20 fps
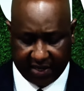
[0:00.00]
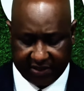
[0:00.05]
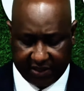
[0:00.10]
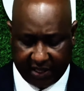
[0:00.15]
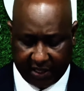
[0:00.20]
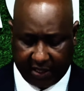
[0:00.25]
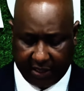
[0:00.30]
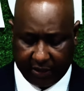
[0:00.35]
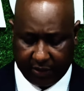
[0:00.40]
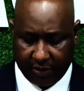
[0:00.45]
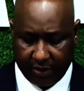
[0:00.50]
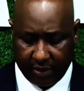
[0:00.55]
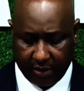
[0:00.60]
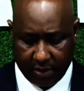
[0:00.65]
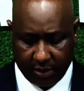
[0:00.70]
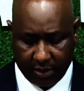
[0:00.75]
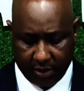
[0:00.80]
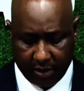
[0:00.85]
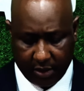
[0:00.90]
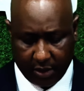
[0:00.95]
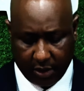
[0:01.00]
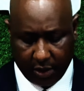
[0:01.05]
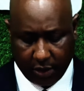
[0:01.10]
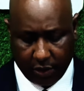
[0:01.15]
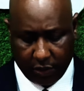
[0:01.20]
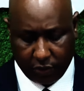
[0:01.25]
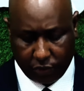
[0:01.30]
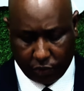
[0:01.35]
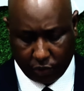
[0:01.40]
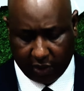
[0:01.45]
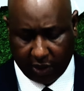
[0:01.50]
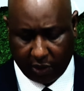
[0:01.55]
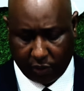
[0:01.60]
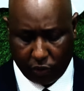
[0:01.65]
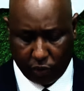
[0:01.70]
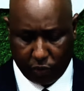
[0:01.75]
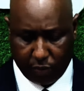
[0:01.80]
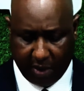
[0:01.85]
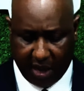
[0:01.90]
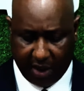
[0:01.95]
has taken to the
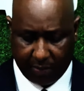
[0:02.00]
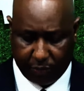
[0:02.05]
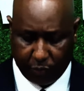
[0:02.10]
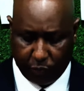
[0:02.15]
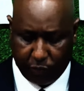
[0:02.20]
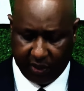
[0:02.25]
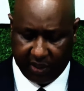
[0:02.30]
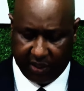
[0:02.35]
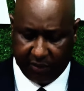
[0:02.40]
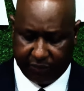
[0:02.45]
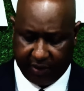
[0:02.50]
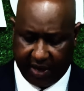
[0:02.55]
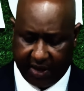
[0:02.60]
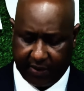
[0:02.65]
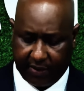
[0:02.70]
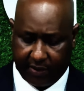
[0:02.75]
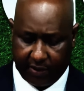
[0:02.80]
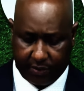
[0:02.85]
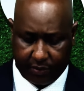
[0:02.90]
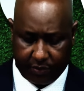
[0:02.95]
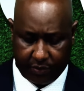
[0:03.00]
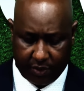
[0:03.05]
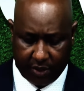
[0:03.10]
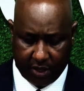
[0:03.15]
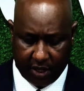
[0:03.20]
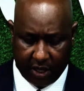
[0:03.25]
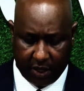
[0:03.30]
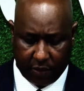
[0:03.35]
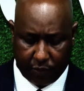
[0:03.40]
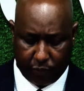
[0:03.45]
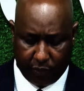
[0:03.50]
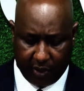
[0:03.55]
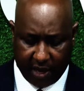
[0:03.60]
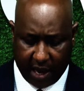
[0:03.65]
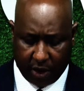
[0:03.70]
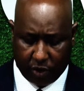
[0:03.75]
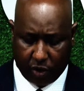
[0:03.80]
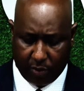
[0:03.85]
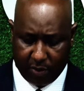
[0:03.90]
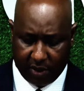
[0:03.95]
roadmap we defined, we
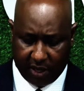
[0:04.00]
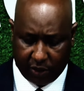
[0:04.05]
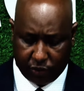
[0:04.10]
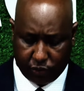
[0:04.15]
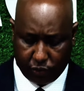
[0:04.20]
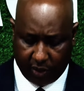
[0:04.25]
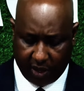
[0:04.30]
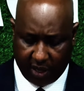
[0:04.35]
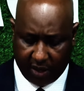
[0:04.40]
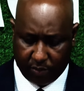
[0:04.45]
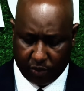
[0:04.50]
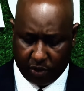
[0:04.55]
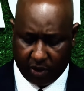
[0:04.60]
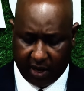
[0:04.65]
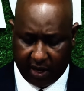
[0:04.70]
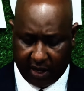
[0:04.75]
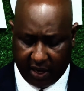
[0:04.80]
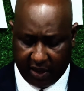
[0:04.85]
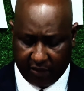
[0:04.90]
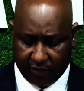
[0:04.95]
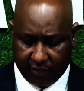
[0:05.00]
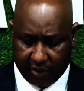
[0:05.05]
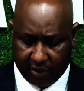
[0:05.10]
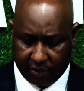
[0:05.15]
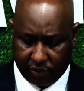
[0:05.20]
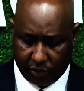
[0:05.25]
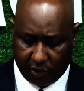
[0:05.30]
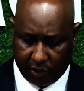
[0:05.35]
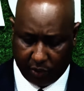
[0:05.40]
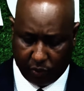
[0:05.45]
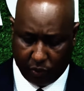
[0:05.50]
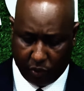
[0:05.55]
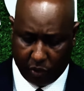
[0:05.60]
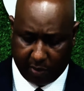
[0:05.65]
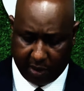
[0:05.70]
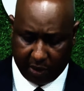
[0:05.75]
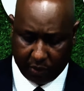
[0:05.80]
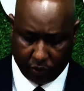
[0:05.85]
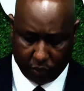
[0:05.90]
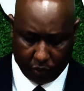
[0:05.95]
are committed today more than ever to the
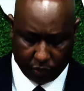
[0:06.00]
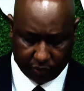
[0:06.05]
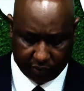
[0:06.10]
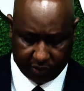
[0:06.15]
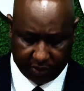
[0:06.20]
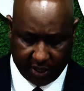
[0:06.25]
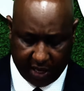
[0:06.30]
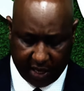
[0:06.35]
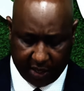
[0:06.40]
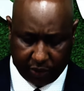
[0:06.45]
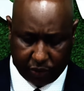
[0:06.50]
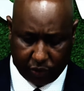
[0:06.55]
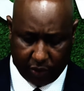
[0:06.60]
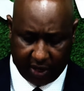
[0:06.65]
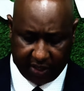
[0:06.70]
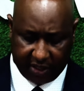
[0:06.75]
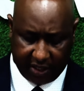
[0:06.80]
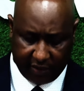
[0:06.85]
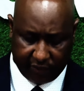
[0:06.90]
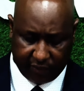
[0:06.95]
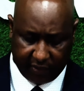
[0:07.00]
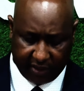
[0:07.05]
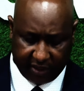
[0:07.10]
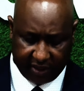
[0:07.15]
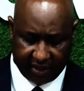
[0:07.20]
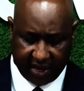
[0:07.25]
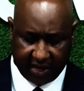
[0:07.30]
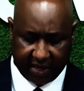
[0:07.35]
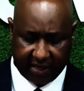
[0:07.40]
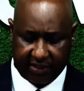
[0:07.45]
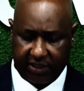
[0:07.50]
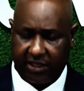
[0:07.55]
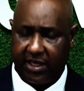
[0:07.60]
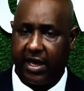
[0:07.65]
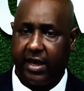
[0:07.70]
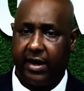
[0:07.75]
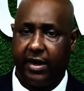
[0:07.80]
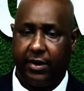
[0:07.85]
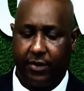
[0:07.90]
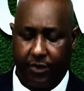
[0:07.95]
global goals and to achieving the targets
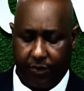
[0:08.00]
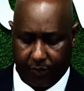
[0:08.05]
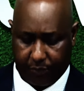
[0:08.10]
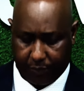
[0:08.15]
herein.